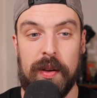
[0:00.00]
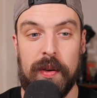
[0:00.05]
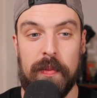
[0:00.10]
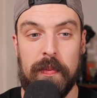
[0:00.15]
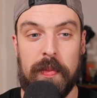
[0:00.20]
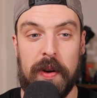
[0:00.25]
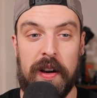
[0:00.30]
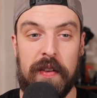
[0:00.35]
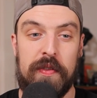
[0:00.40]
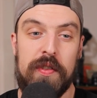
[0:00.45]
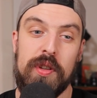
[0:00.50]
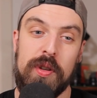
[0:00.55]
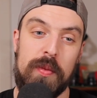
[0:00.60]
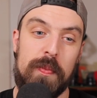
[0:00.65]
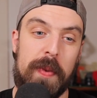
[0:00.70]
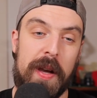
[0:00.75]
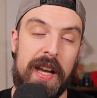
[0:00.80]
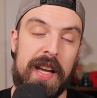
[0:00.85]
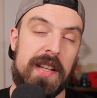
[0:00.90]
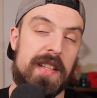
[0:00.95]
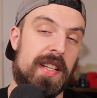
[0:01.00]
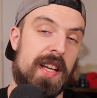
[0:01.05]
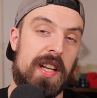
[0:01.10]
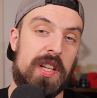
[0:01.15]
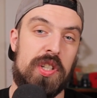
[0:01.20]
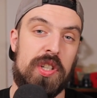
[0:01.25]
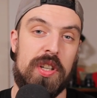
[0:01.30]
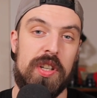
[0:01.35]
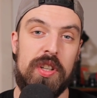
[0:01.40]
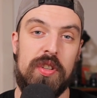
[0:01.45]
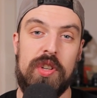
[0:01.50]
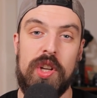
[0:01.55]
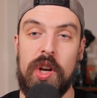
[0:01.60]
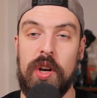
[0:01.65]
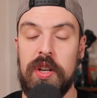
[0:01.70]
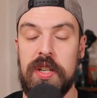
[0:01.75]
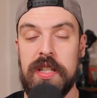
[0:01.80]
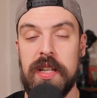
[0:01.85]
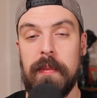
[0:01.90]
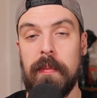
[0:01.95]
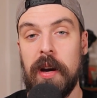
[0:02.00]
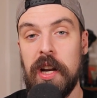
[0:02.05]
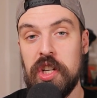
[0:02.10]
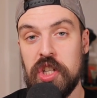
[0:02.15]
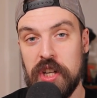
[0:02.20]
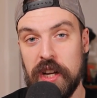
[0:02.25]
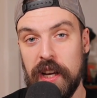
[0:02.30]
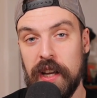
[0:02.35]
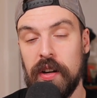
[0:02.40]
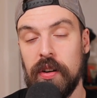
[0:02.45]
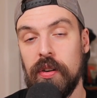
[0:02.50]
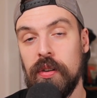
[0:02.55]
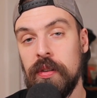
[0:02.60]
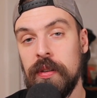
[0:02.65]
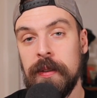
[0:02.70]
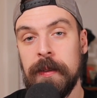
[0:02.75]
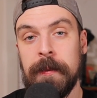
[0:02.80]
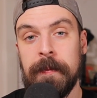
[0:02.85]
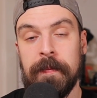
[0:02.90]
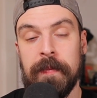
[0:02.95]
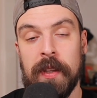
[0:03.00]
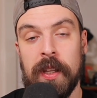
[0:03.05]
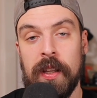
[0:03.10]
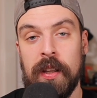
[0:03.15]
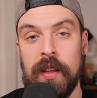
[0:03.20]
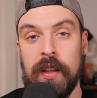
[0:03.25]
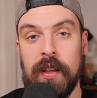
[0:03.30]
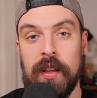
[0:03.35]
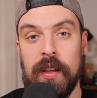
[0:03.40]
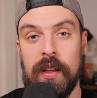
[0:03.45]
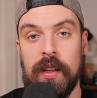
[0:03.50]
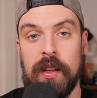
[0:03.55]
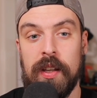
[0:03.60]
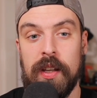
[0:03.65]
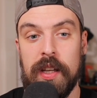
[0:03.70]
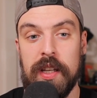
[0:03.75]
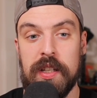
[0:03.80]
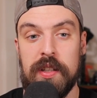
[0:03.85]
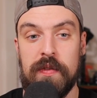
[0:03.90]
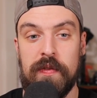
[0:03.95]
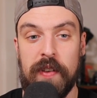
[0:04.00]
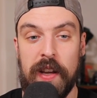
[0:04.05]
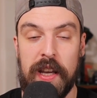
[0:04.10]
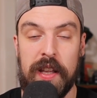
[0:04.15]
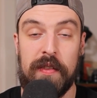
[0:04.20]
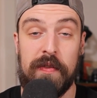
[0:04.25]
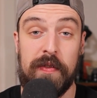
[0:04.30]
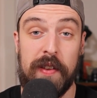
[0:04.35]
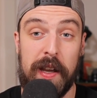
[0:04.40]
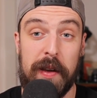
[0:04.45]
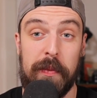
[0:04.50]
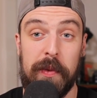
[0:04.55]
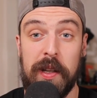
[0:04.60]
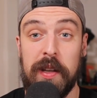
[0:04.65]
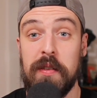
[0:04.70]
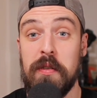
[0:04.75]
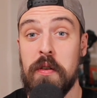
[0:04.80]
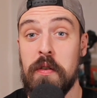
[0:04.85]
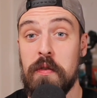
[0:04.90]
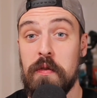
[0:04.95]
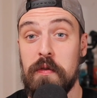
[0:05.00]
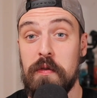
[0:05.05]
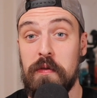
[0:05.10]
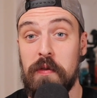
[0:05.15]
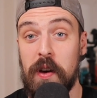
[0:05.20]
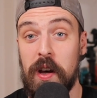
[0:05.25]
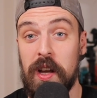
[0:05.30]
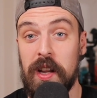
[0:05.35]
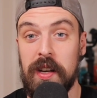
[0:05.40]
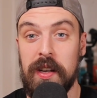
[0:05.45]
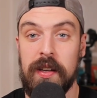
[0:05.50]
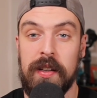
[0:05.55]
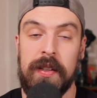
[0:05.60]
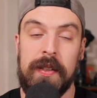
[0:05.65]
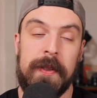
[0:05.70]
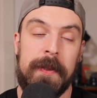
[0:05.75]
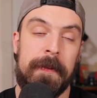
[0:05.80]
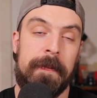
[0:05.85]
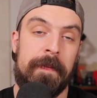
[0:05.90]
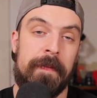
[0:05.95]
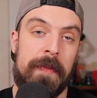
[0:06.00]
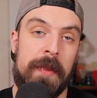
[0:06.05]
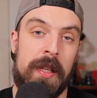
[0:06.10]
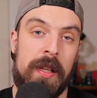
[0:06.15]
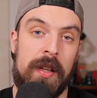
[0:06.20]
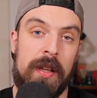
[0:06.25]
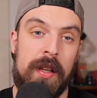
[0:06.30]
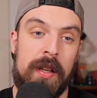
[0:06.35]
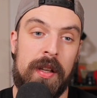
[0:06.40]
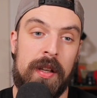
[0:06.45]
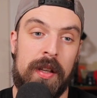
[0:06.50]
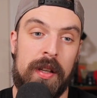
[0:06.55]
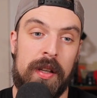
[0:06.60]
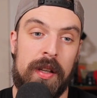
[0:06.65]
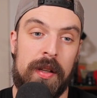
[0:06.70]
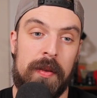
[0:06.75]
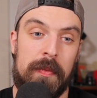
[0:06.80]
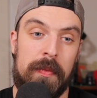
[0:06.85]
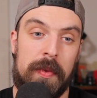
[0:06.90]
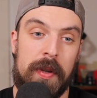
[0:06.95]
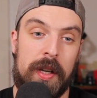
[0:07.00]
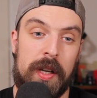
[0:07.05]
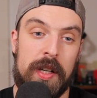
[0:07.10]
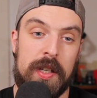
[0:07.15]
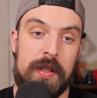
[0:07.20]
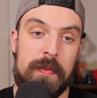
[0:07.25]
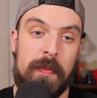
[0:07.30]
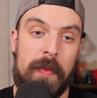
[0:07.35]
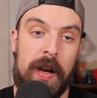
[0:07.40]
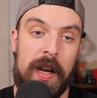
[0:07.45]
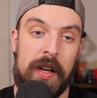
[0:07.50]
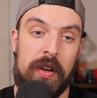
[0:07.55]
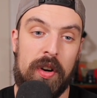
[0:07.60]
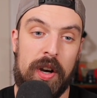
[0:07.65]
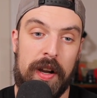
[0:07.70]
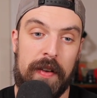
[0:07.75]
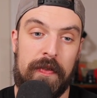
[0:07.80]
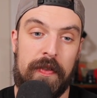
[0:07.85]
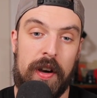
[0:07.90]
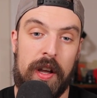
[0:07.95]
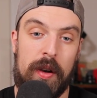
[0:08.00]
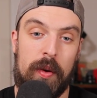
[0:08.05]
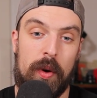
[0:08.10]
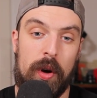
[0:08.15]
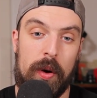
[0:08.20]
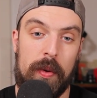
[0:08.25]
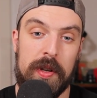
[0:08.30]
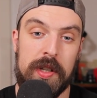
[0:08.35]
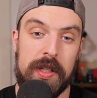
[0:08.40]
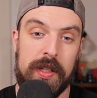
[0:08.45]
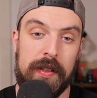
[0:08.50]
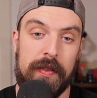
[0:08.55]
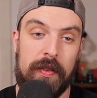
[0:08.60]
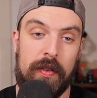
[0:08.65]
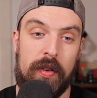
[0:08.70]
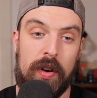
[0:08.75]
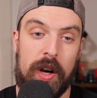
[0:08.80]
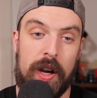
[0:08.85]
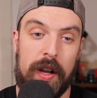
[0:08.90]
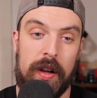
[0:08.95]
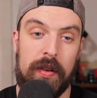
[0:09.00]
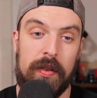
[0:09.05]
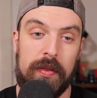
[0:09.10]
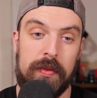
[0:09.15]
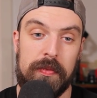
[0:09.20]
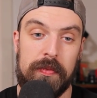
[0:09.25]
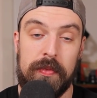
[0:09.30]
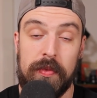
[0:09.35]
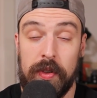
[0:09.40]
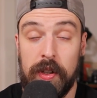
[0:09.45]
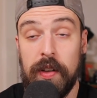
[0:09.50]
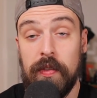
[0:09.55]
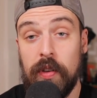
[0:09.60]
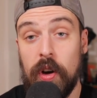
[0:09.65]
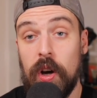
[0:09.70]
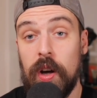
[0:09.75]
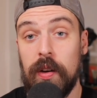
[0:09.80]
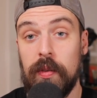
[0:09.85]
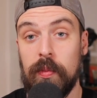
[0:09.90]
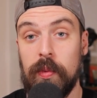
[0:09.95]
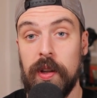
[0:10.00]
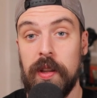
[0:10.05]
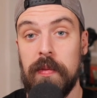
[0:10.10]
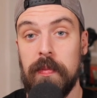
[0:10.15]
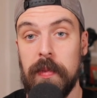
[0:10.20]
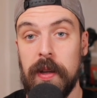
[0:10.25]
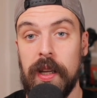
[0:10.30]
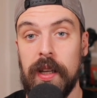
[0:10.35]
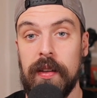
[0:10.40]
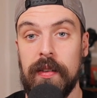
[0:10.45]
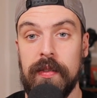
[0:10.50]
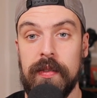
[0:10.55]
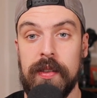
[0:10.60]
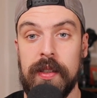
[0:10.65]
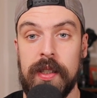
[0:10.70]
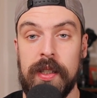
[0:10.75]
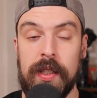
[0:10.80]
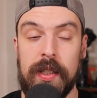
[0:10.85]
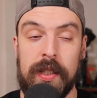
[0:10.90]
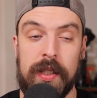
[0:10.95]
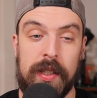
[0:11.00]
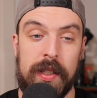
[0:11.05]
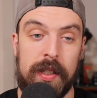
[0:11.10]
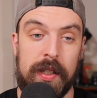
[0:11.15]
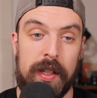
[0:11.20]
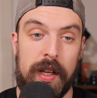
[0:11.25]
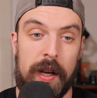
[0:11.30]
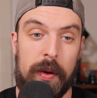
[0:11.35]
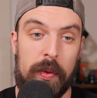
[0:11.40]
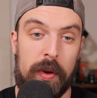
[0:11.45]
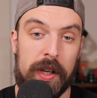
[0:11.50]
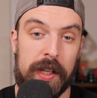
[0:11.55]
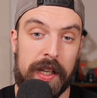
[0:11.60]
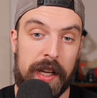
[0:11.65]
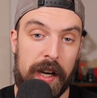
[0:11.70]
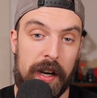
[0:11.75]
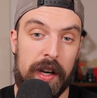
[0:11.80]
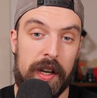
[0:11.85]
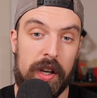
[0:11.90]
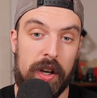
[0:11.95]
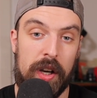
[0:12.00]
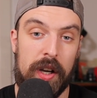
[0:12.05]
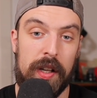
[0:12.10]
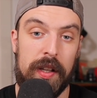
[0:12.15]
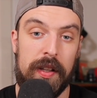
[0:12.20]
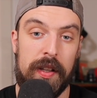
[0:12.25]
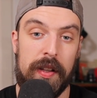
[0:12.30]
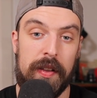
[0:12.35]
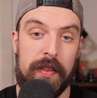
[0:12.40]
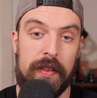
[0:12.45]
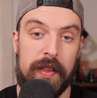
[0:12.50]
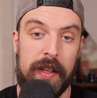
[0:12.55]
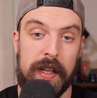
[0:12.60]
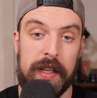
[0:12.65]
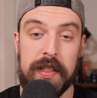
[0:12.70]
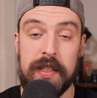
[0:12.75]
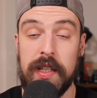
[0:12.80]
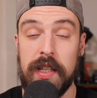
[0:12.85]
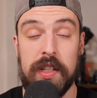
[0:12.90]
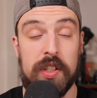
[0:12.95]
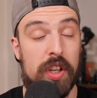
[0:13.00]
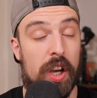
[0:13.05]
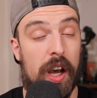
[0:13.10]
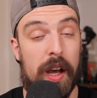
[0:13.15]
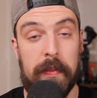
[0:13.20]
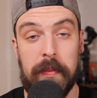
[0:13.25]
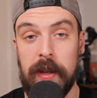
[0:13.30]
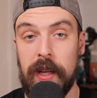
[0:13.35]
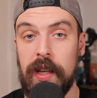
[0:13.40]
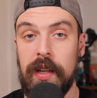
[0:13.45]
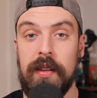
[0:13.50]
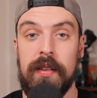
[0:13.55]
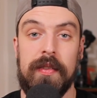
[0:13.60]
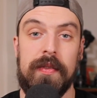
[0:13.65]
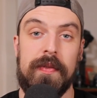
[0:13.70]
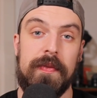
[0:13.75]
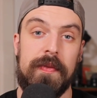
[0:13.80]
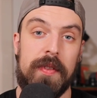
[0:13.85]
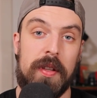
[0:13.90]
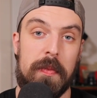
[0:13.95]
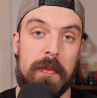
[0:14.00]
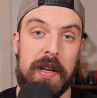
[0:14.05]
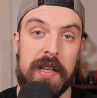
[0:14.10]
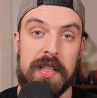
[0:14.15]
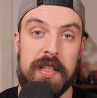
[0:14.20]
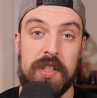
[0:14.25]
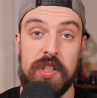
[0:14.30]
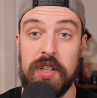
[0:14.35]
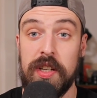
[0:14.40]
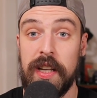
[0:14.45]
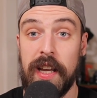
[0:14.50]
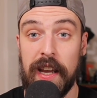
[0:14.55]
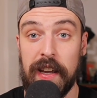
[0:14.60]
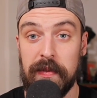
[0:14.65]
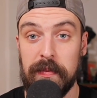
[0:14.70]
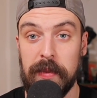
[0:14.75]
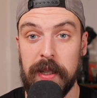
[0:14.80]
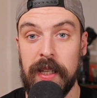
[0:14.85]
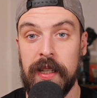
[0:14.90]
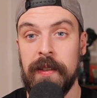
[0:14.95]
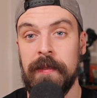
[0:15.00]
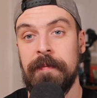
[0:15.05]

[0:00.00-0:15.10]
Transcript: But if you pay attention, you notice that my channel is faith, family, fun. Because my grandfather will always live on with me. I want to carry on the things he taught me, the message he gave me.